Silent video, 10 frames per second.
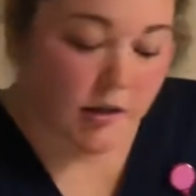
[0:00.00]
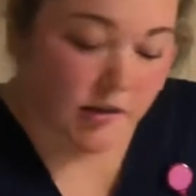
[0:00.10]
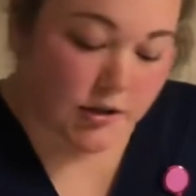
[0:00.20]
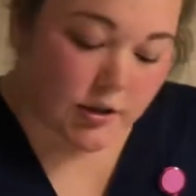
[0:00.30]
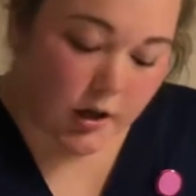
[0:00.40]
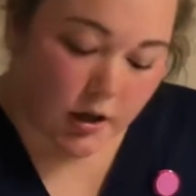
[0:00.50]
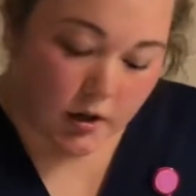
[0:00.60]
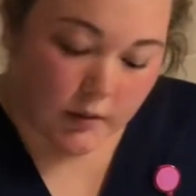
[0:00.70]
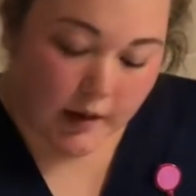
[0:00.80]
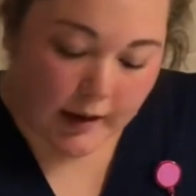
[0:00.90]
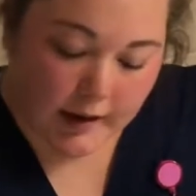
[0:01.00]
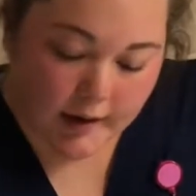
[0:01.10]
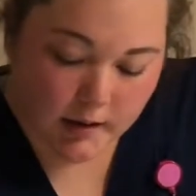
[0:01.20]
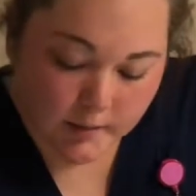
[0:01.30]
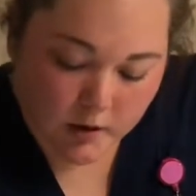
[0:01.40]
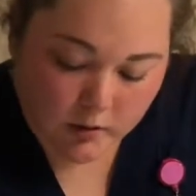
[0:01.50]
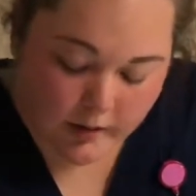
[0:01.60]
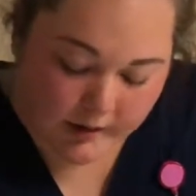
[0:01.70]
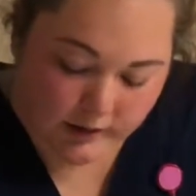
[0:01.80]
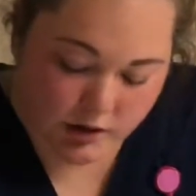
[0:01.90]
So I am
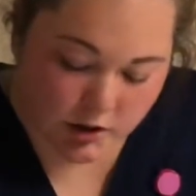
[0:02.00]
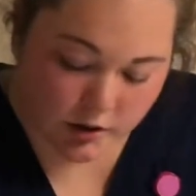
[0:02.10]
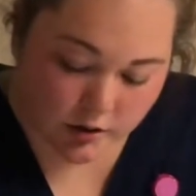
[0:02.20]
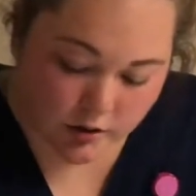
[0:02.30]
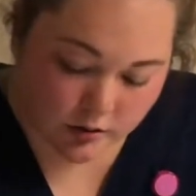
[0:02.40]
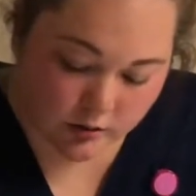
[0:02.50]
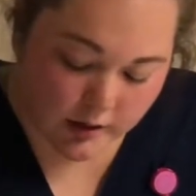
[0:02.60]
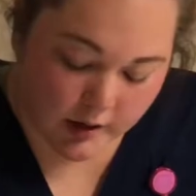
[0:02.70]
going to